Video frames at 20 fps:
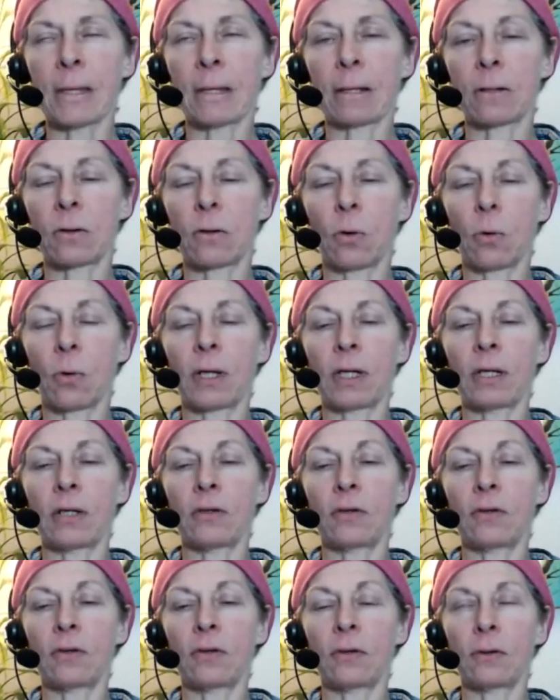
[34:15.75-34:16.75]

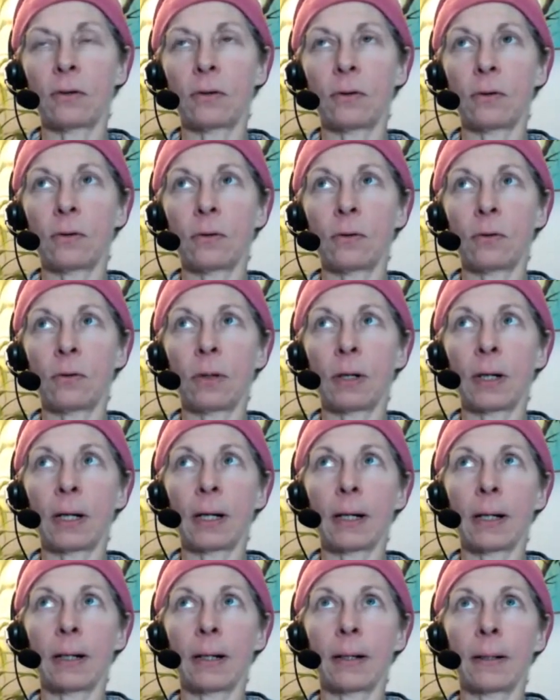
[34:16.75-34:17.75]
going to
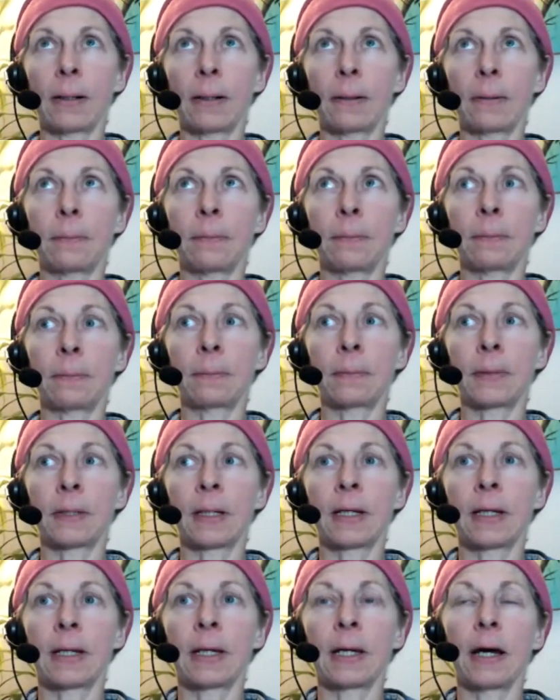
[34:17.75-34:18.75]

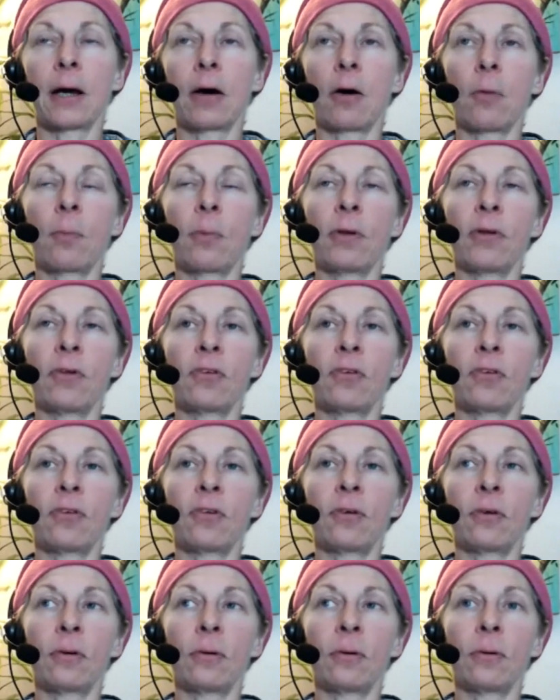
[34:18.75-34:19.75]
help us
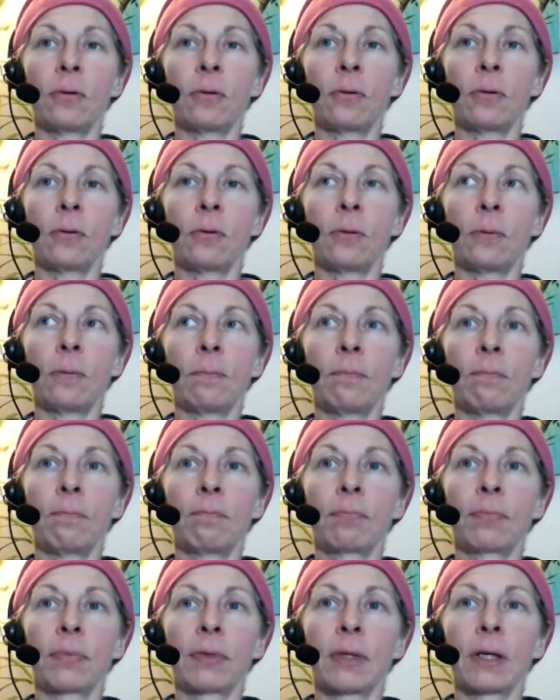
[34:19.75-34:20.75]
to
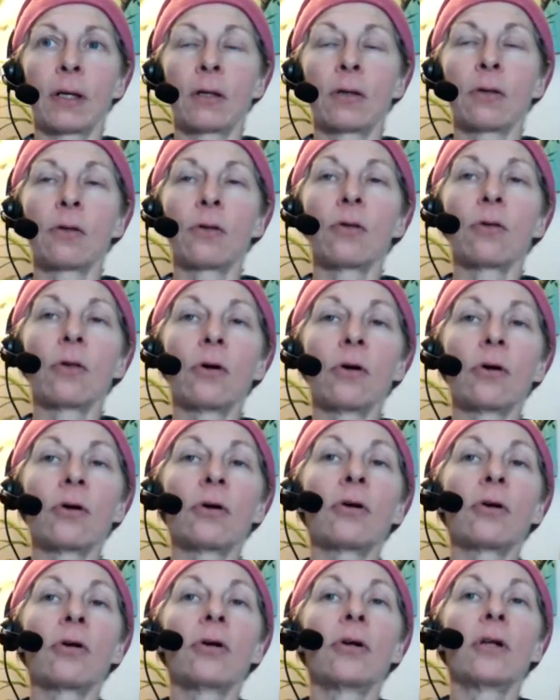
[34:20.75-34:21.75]

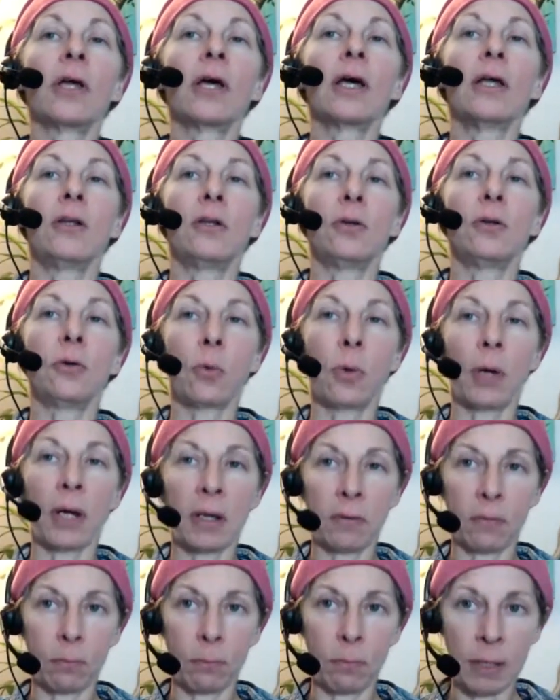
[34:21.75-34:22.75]
learn a new way
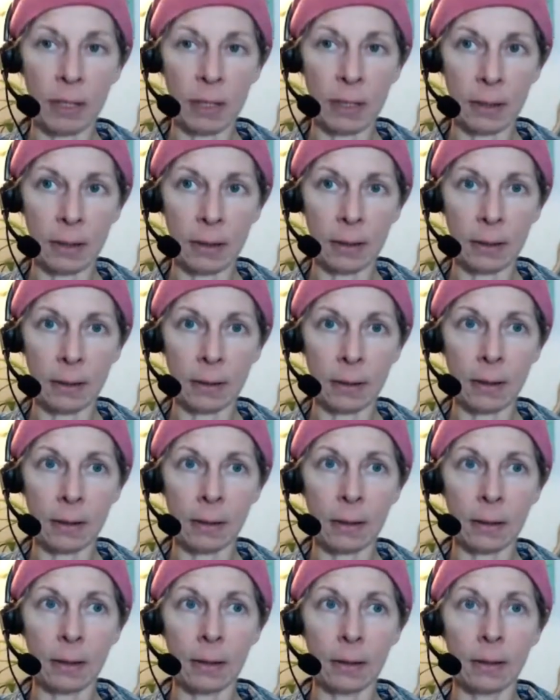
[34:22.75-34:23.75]
of being
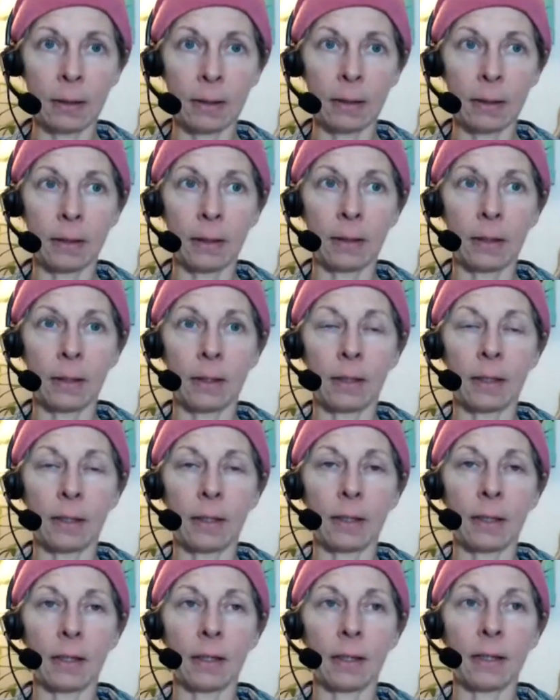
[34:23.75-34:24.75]

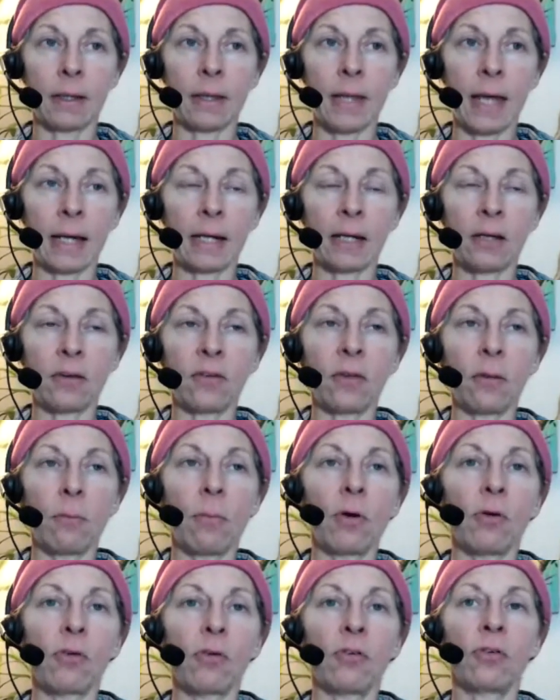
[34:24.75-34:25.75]
that is the
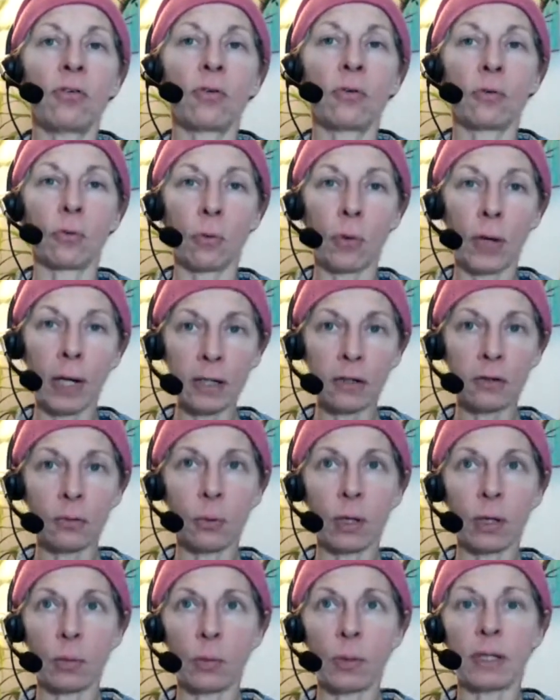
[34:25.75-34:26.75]
most direct
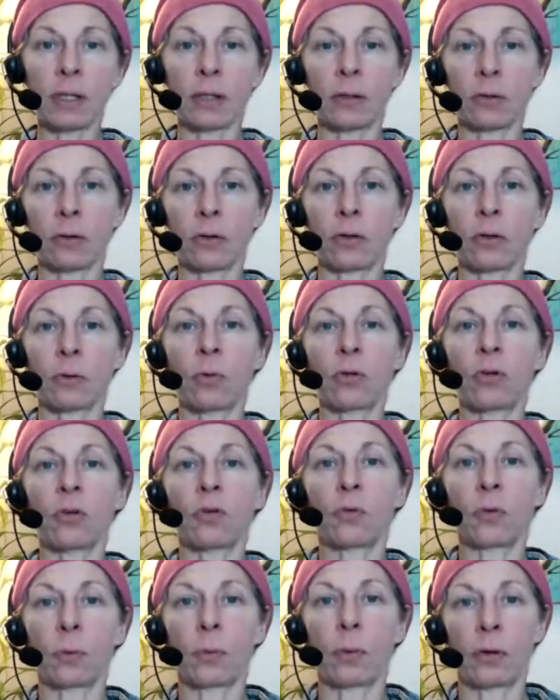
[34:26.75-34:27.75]
way we can learn, which
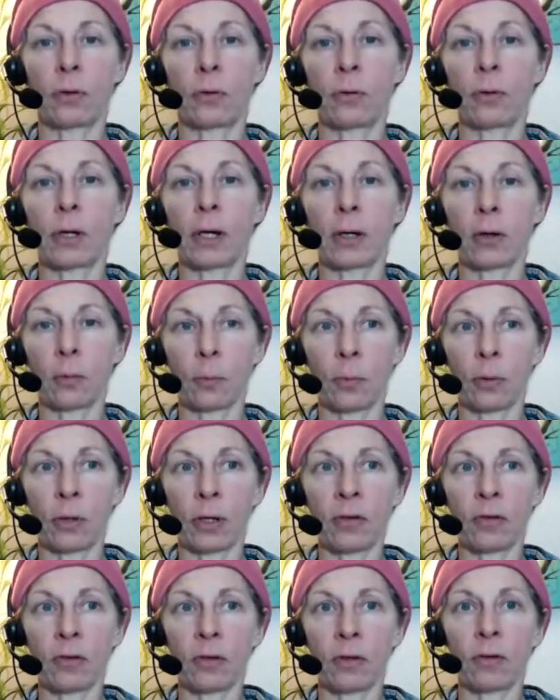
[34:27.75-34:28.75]
is from our own higher
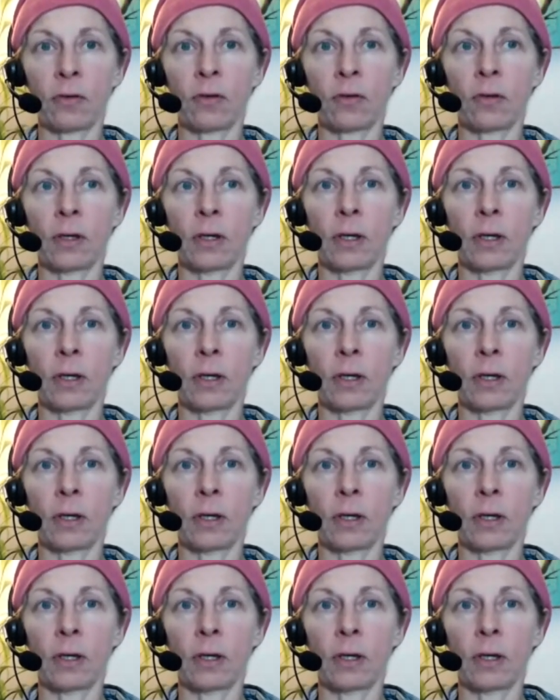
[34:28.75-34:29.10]
presence,